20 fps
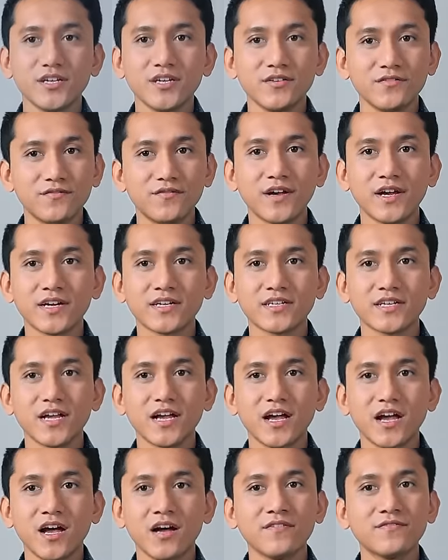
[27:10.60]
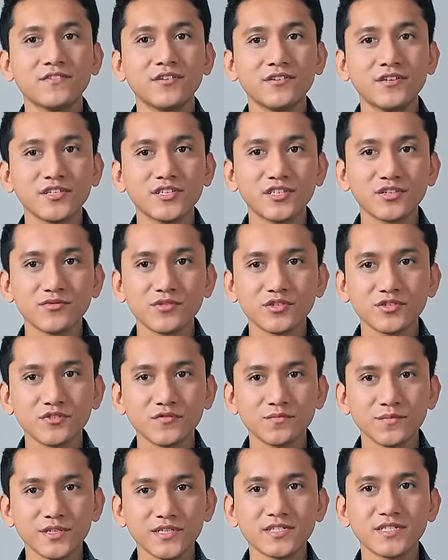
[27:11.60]
In fact, after the series
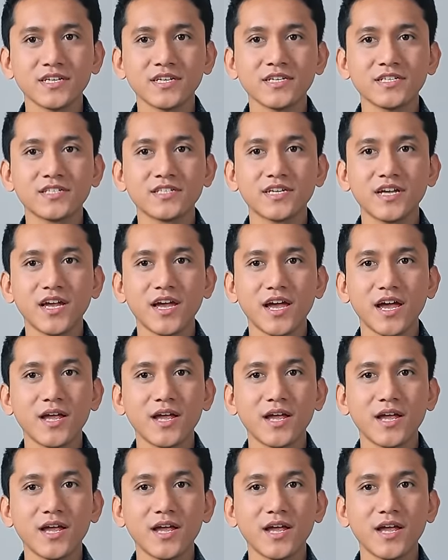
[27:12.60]
of mistakes